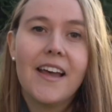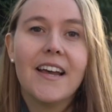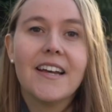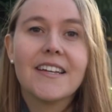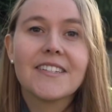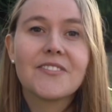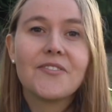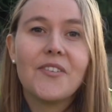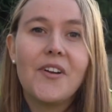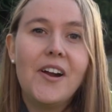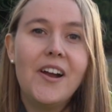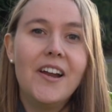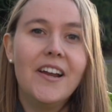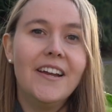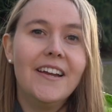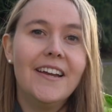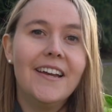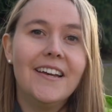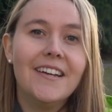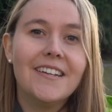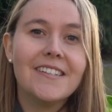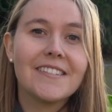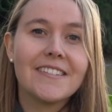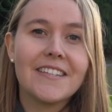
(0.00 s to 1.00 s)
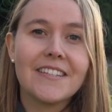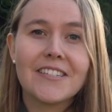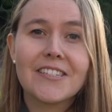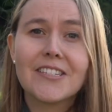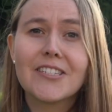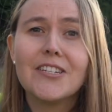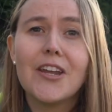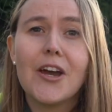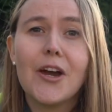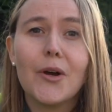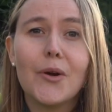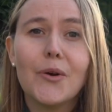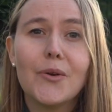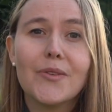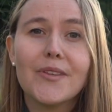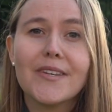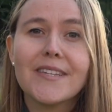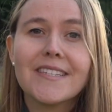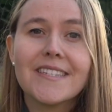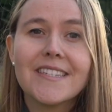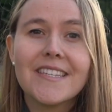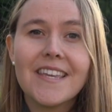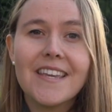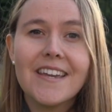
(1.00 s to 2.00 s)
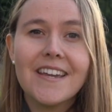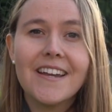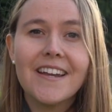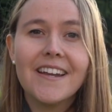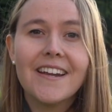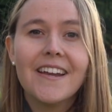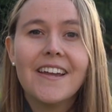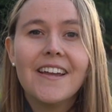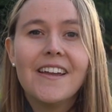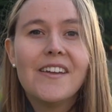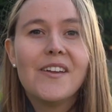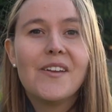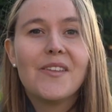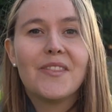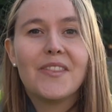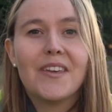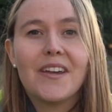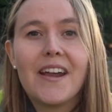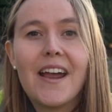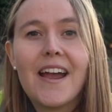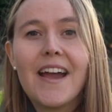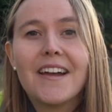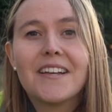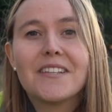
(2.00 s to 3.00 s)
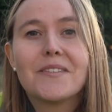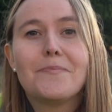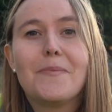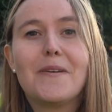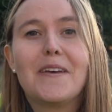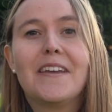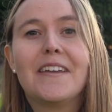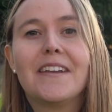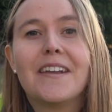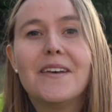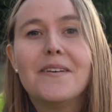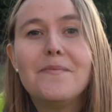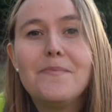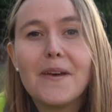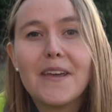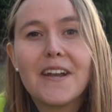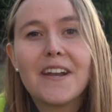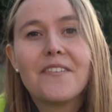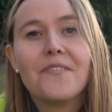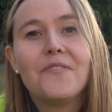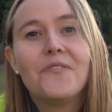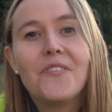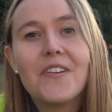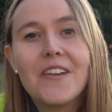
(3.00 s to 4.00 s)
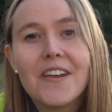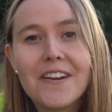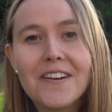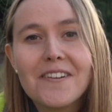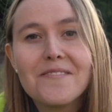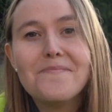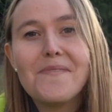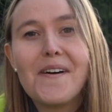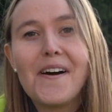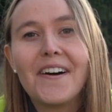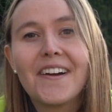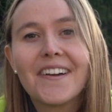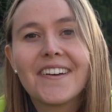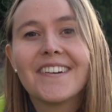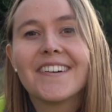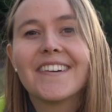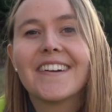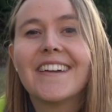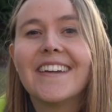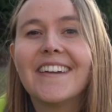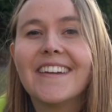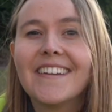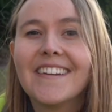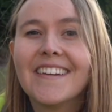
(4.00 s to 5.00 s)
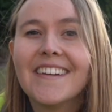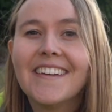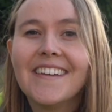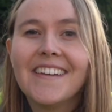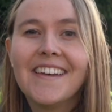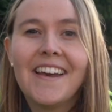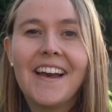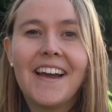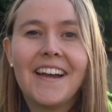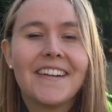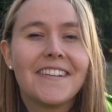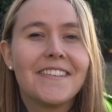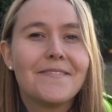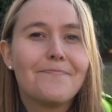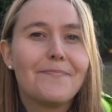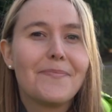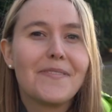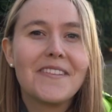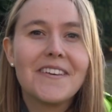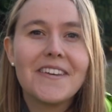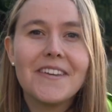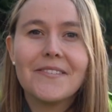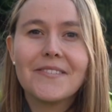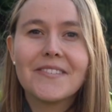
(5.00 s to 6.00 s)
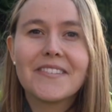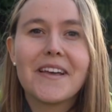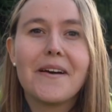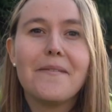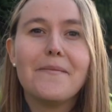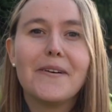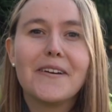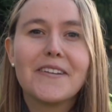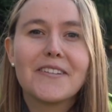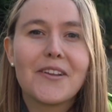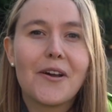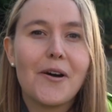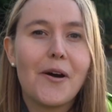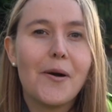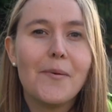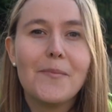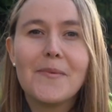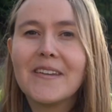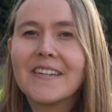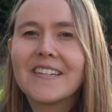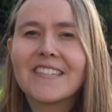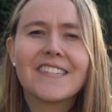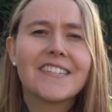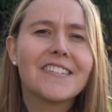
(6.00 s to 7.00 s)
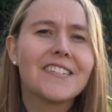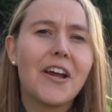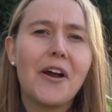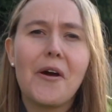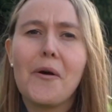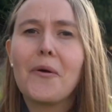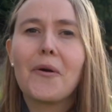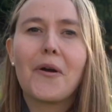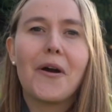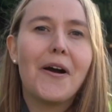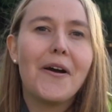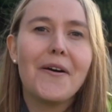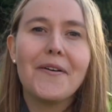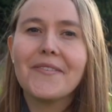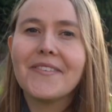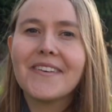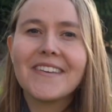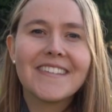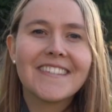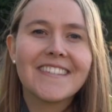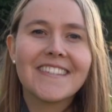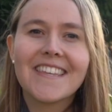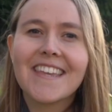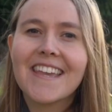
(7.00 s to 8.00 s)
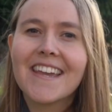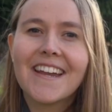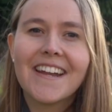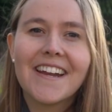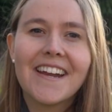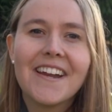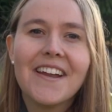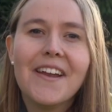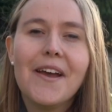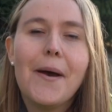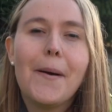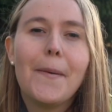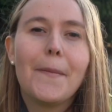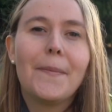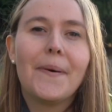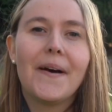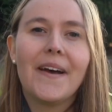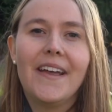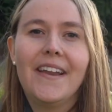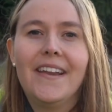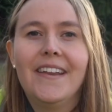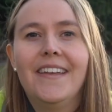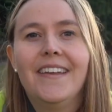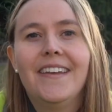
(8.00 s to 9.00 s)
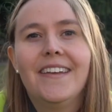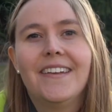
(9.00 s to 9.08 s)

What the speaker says: As far as the snow this year, there has been a bit of fear mongering. I believe someone told me just don't go this year, but